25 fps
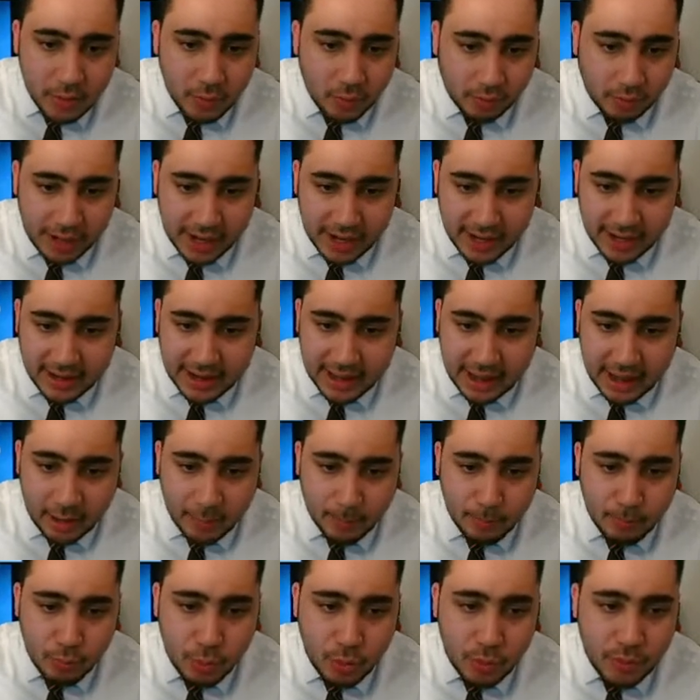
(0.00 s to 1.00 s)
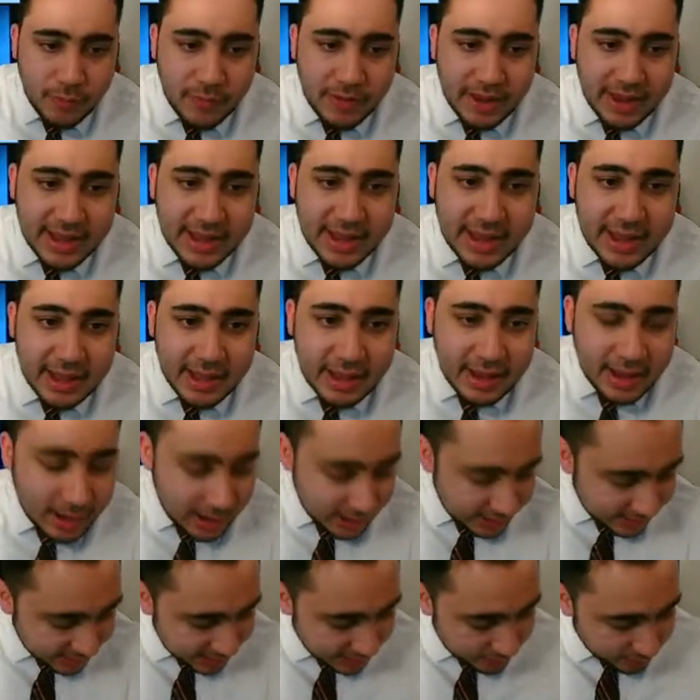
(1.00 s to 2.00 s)
right now,
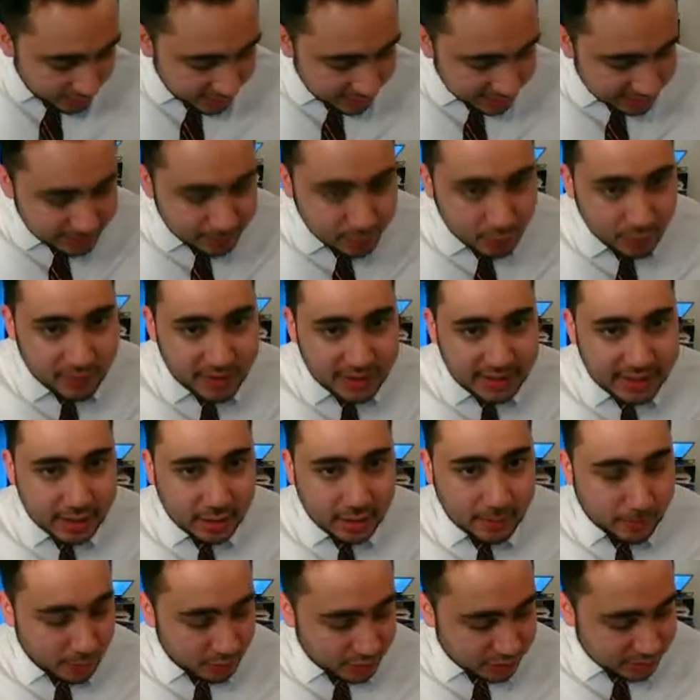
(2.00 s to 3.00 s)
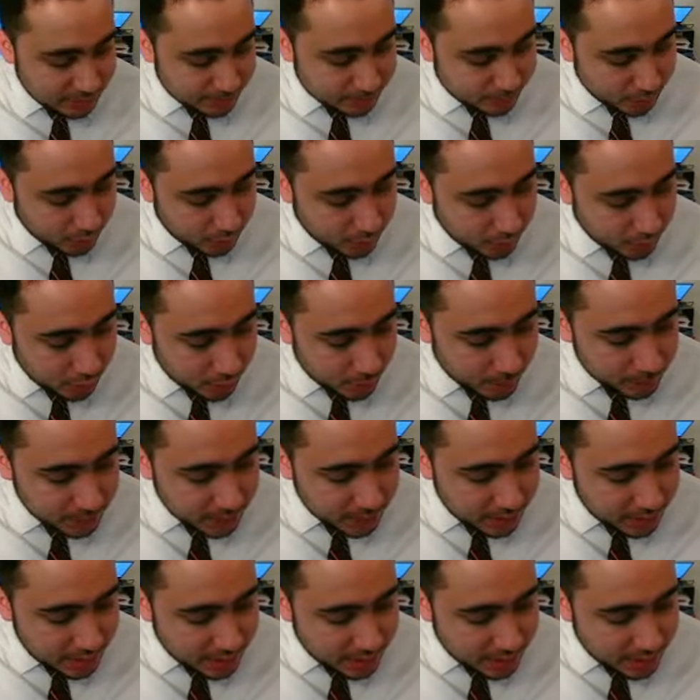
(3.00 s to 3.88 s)
getting ready to move in here to parts of Parole.